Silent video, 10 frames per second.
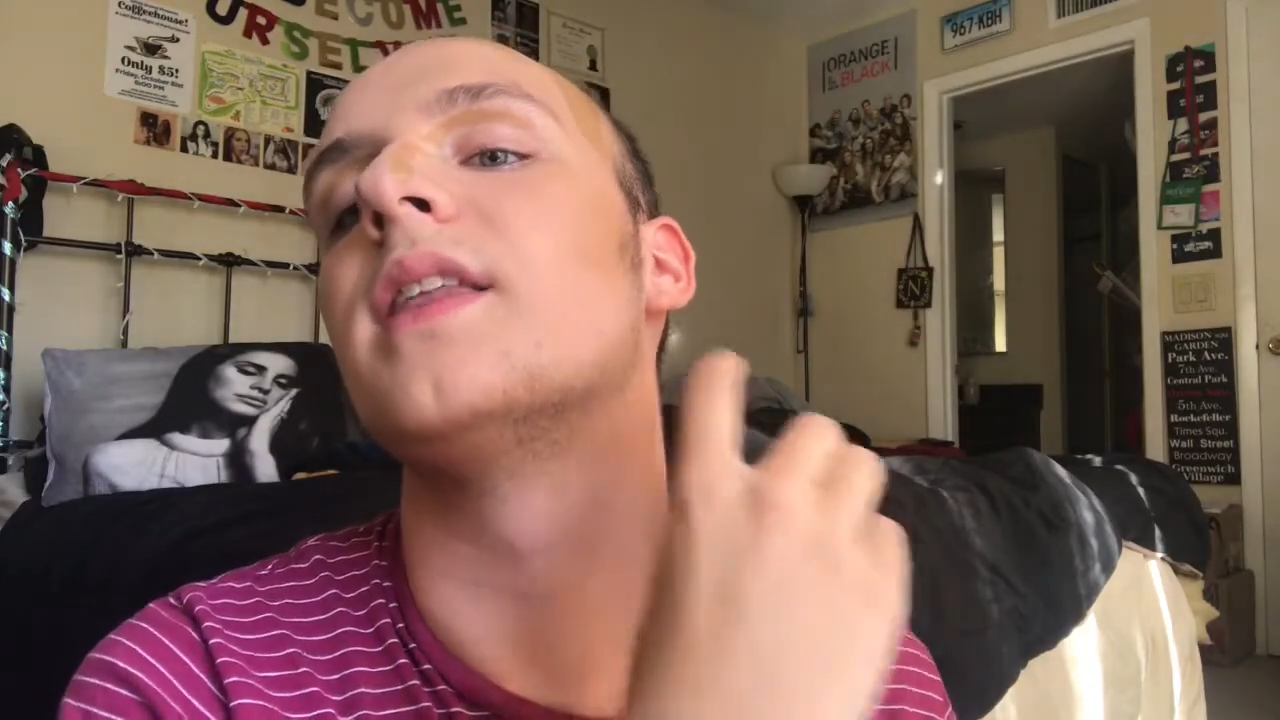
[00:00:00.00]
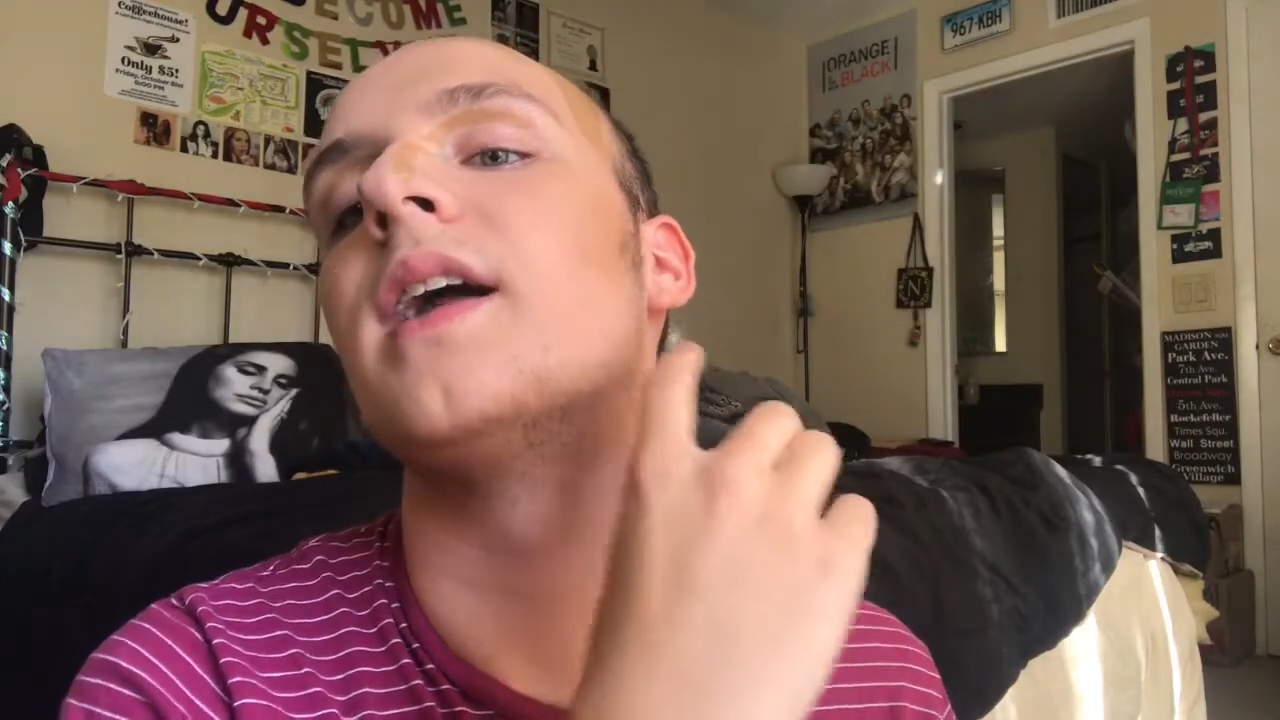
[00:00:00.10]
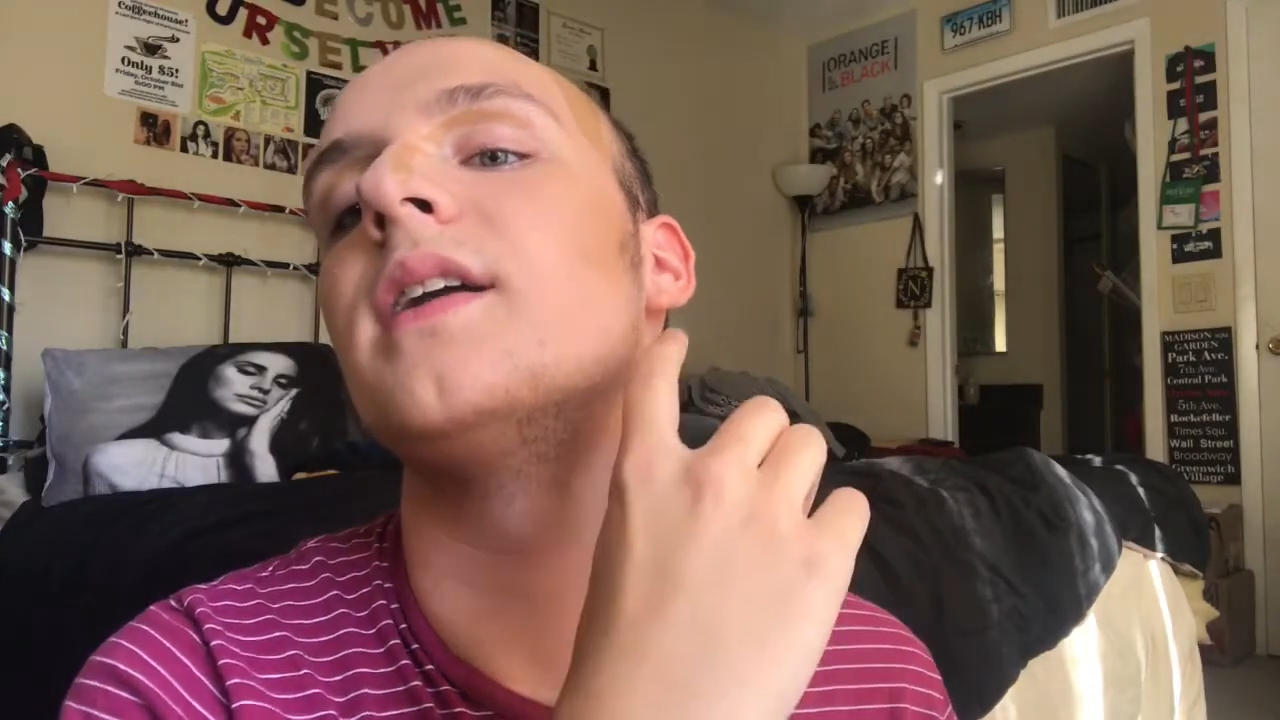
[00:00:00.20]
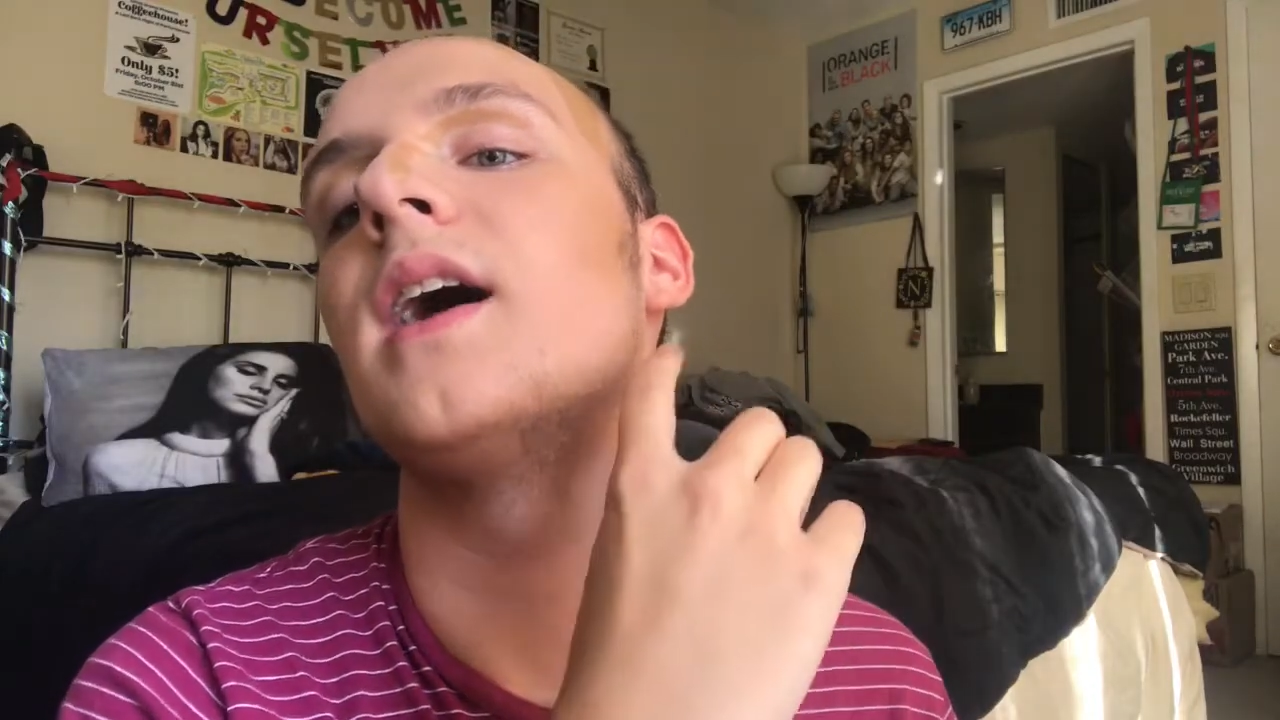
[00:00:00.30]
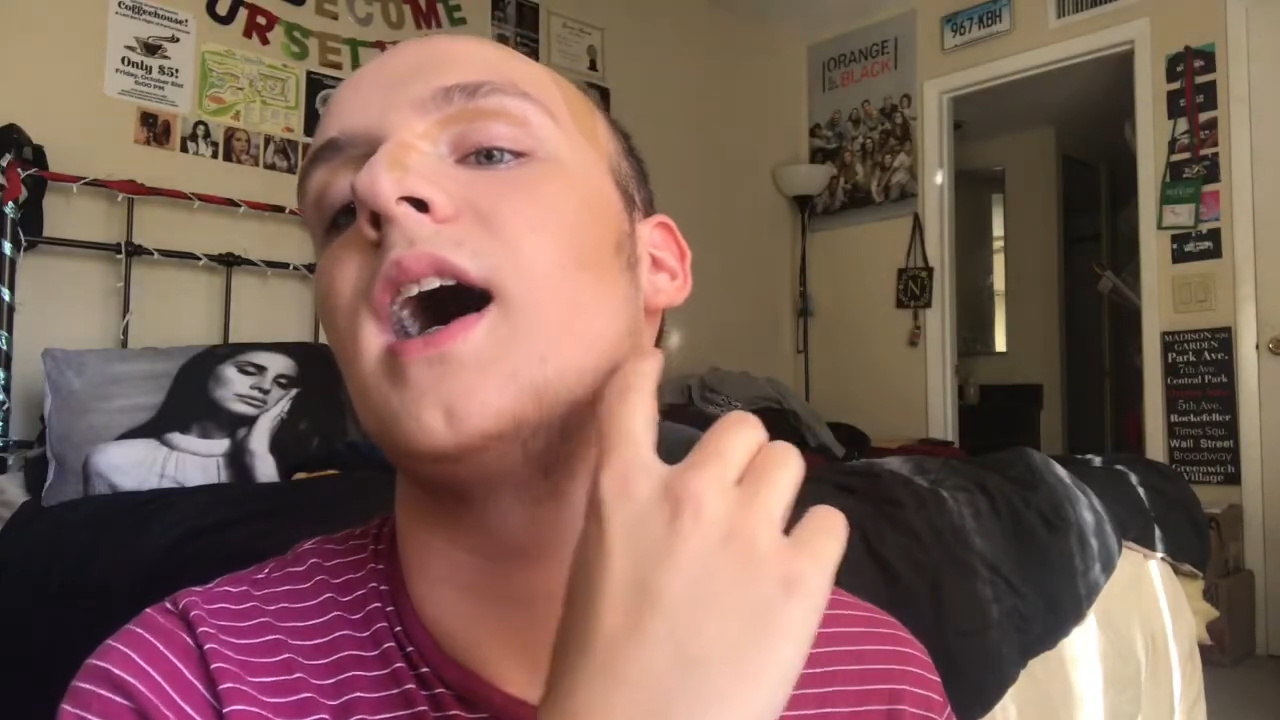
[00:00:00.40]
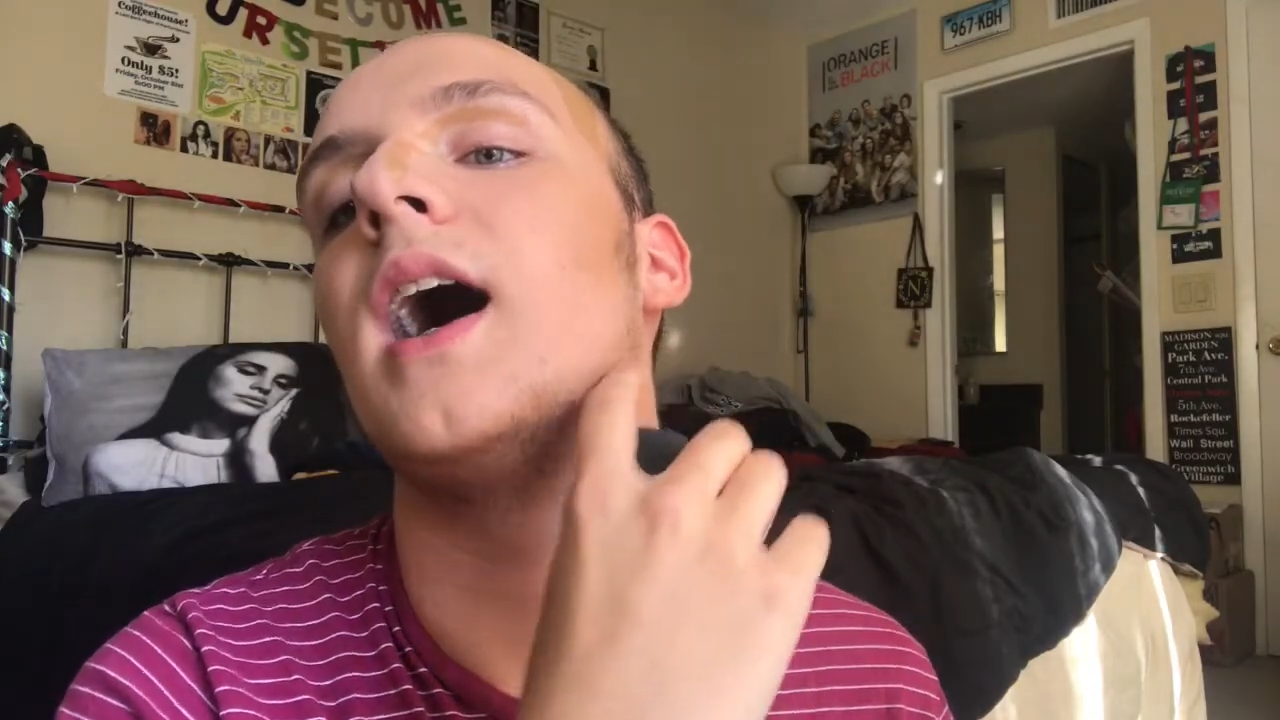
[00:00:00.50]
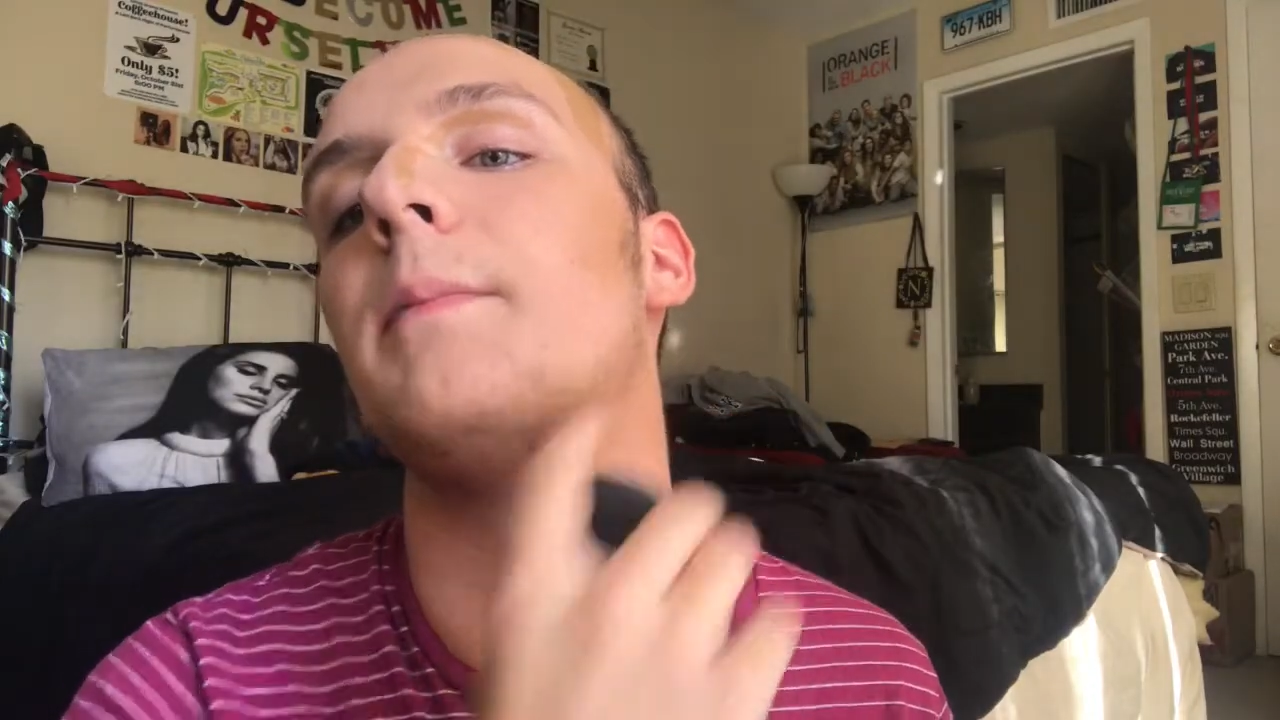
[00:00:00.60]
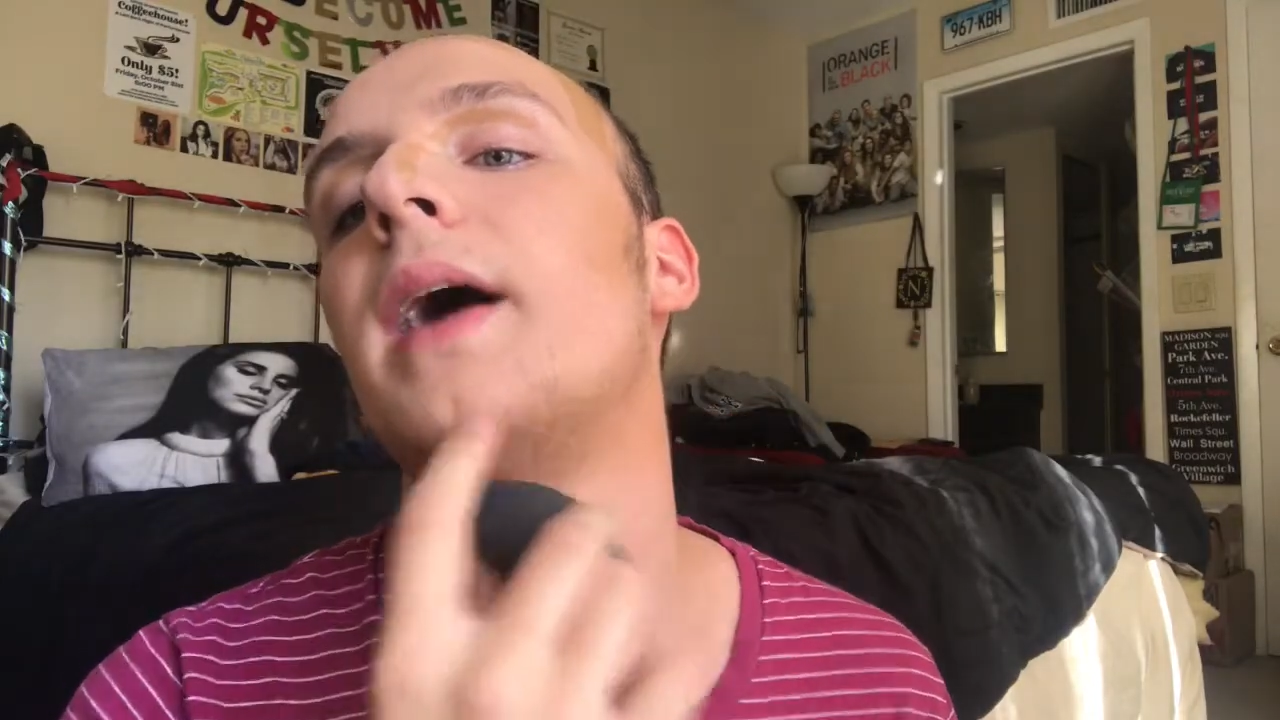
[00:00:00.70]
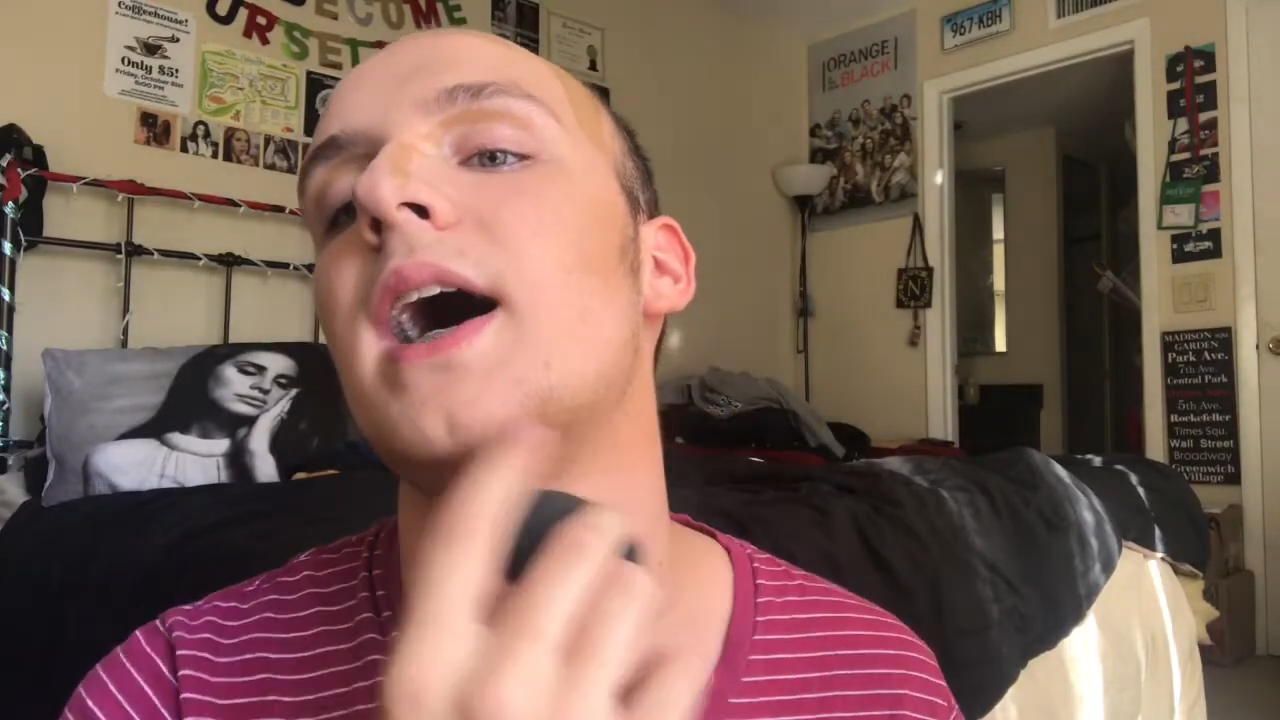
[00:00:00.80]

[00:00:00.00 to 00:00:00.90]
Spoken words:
that top